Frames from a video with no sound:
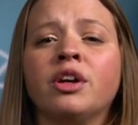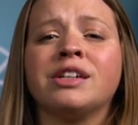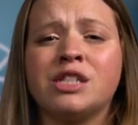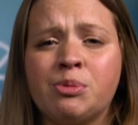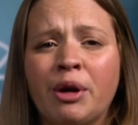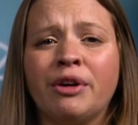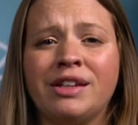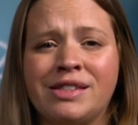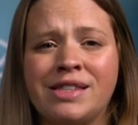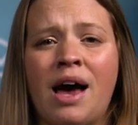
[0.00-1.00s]
You can
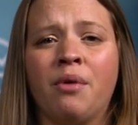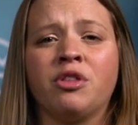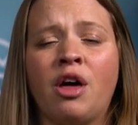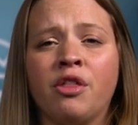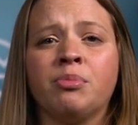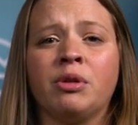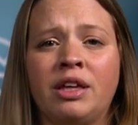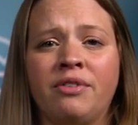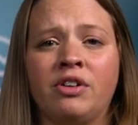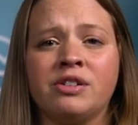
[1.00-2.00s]
experience that with other
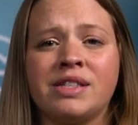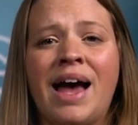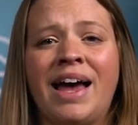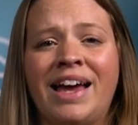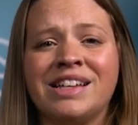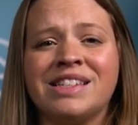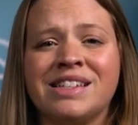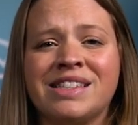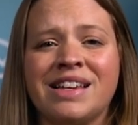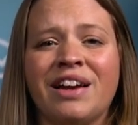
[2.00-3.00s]
believers at
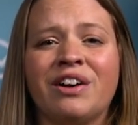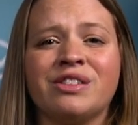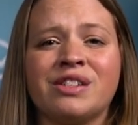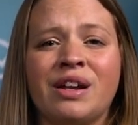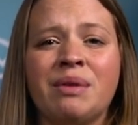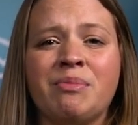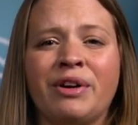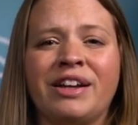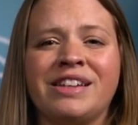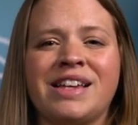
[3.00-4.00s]
ACC on Sunday
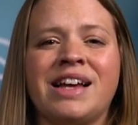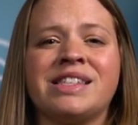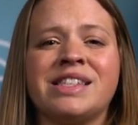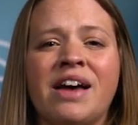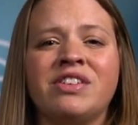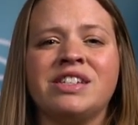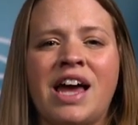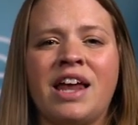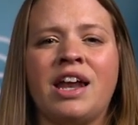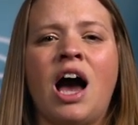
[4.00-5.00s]
mornings at
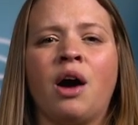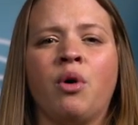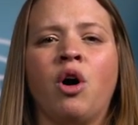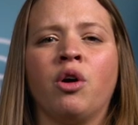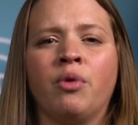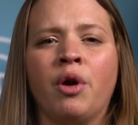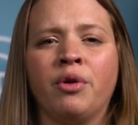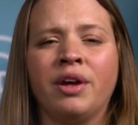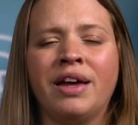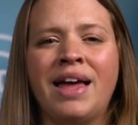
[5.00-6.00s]
710 Aquahart
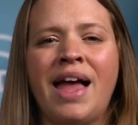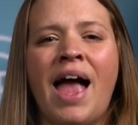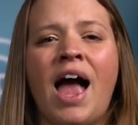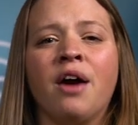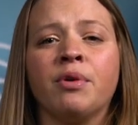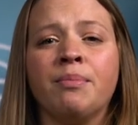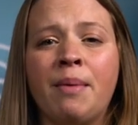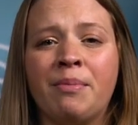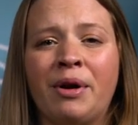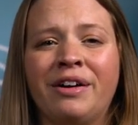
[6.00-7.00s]
Road. And
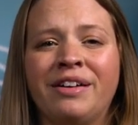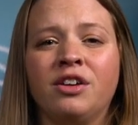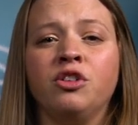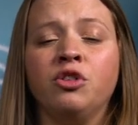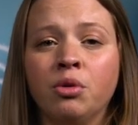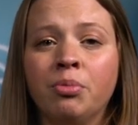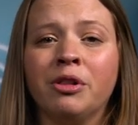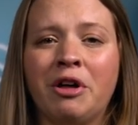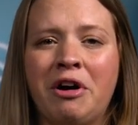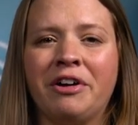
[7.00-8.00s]
remember, you
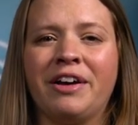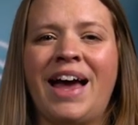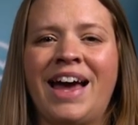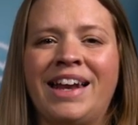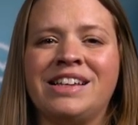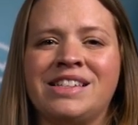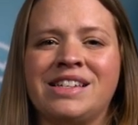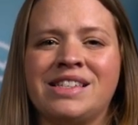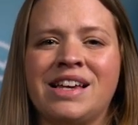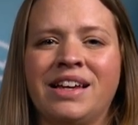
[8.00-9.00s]
belong at
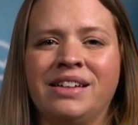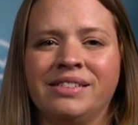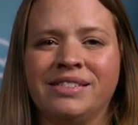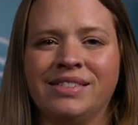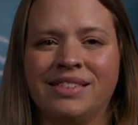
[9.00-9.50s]
ACC.